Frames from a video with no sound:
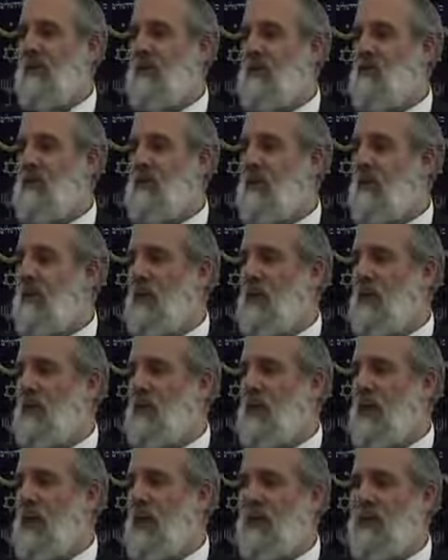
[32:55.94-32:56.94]
all over the
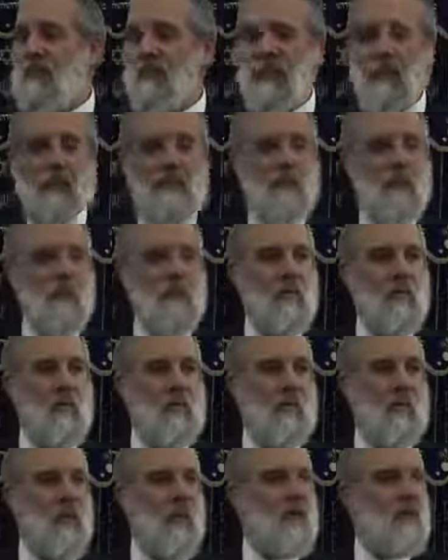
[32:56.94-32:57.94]
world, people
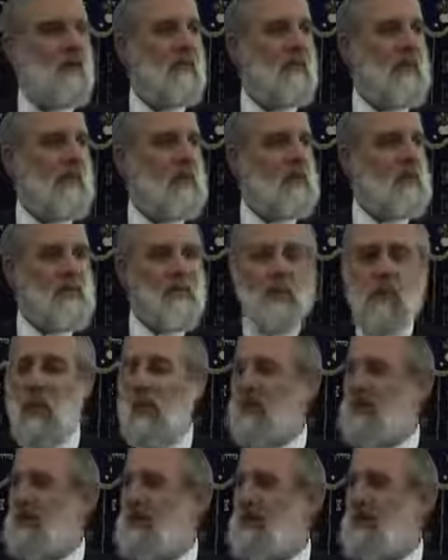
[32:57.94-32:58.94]
who make of it a
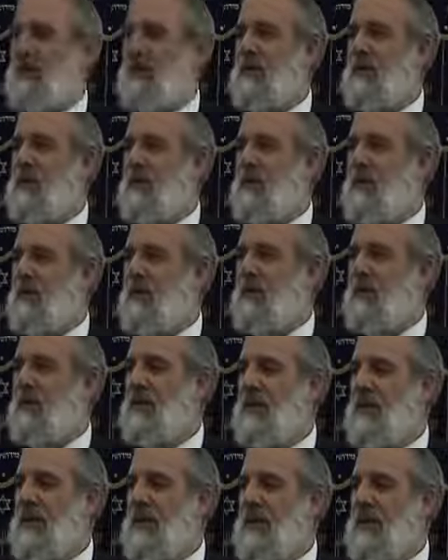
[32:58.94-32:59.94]
sport
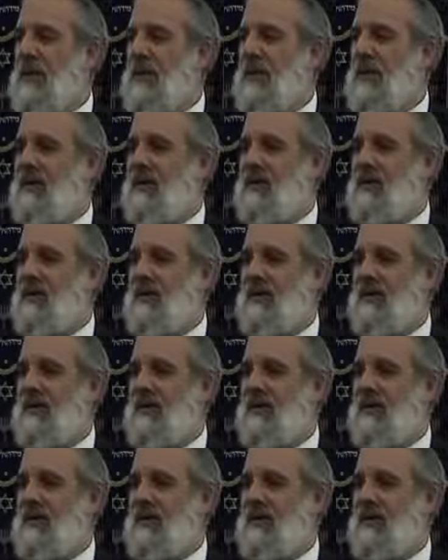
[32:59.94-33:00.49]
and